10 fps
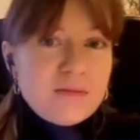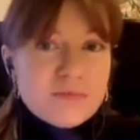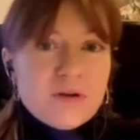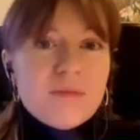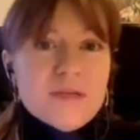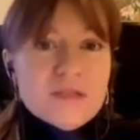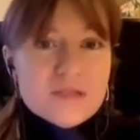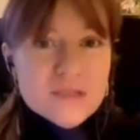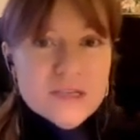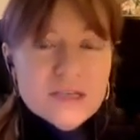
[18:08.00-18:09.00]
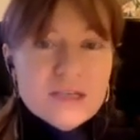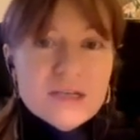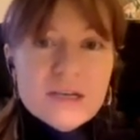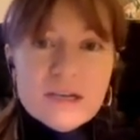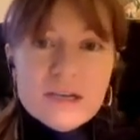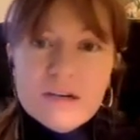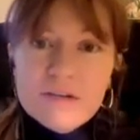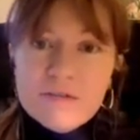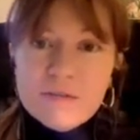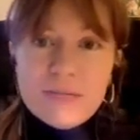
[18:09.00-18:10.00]
promise
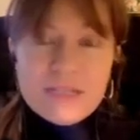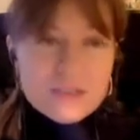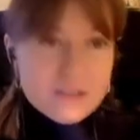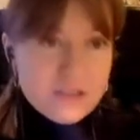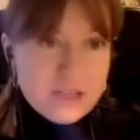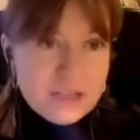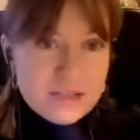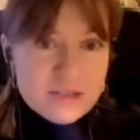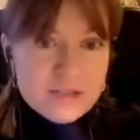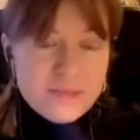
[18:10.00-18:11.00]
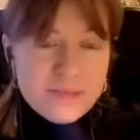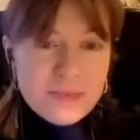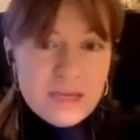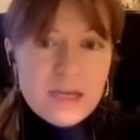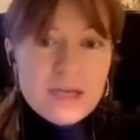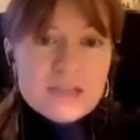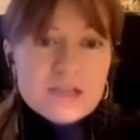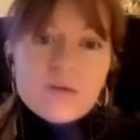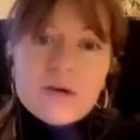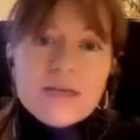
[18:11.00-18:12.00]
for medical science.
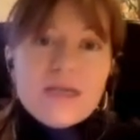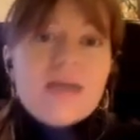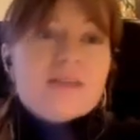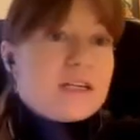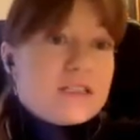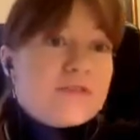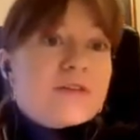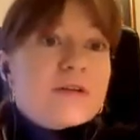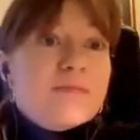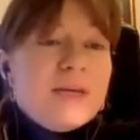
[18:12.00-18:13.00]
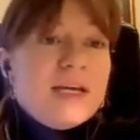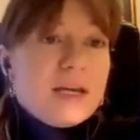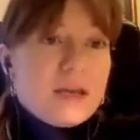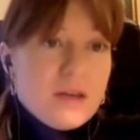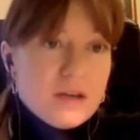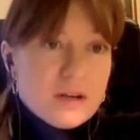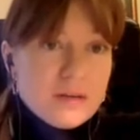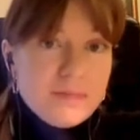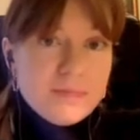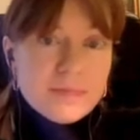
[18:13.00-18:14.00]
So it has a different meaning
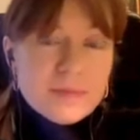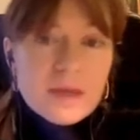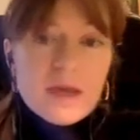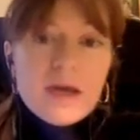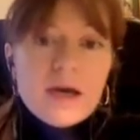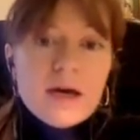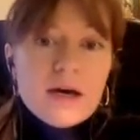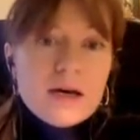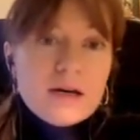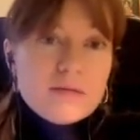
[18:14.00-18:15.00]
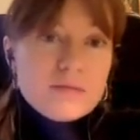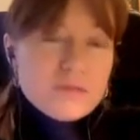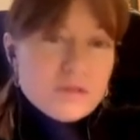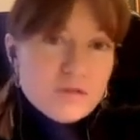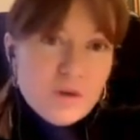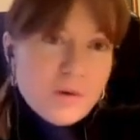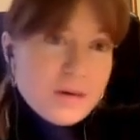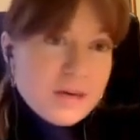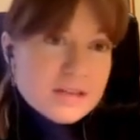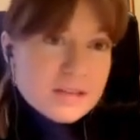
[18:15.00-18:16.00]
here. So
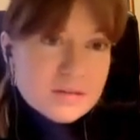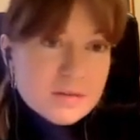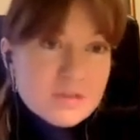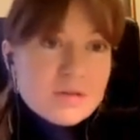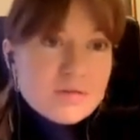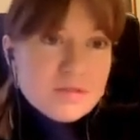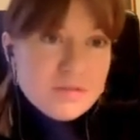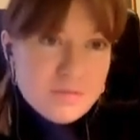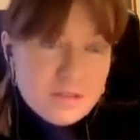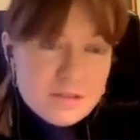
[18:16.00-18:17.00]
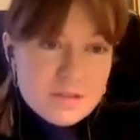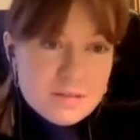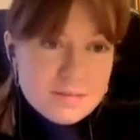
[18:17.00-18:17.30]
showing us that there is no difference,